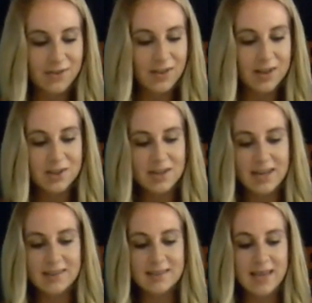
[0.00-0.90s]
for lunch the
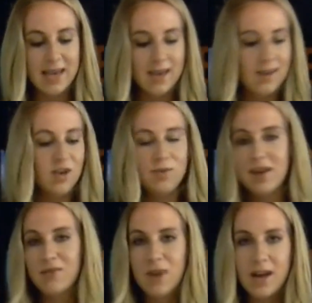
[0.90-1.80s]
next day. We
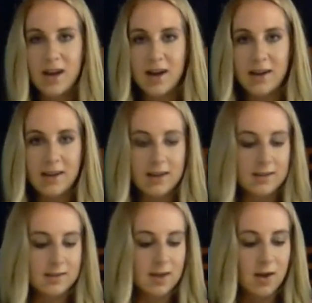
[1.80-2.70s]
have red
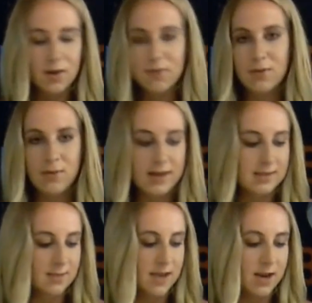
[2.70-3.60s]
onions, colorful red
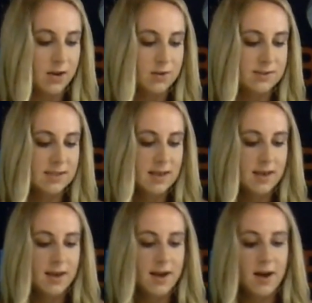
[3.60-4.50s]
tomatoes.
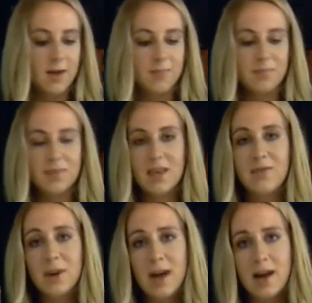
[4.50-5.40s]

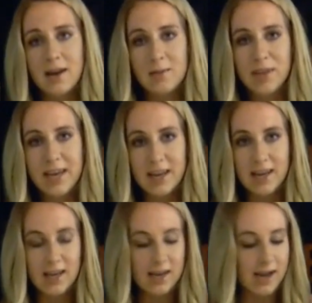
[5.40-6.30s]
If you're not going to plate it
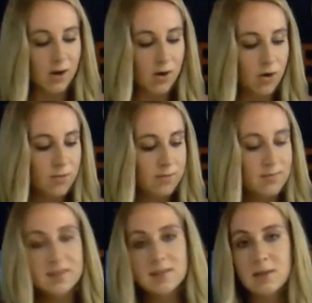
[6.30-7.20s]
and eat it at home,
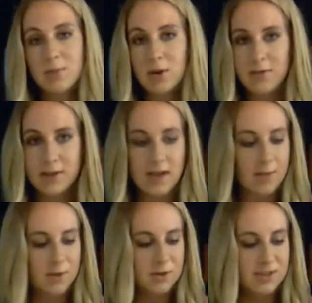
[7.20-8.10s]
this is a perfect
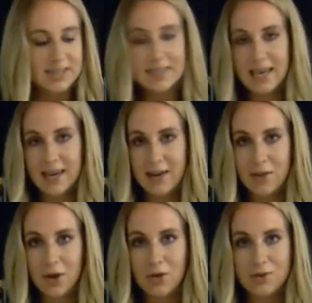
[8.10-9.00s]
opportunity to take it on
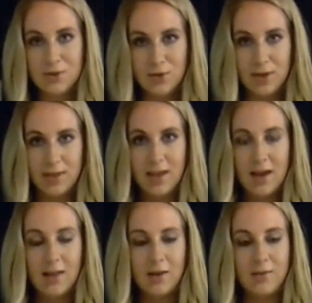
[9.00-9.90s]
the go, too, with
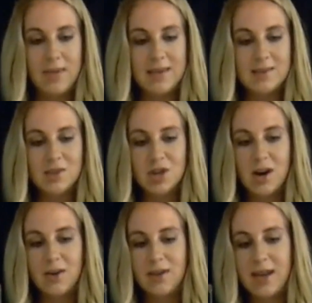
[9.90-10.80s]
a little mason
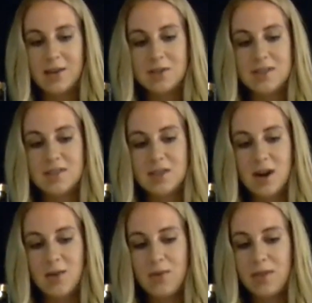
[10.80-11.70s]
jar. You can actually
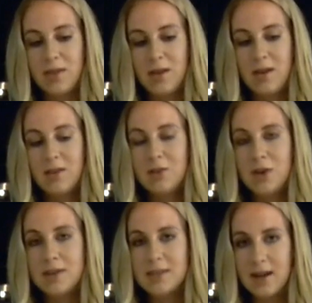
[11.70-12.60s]
start with the
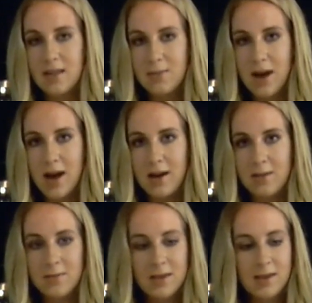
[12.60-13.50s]
dressing on the
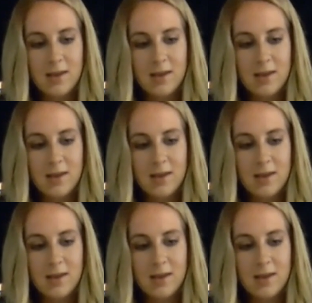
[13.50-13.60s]
bottom.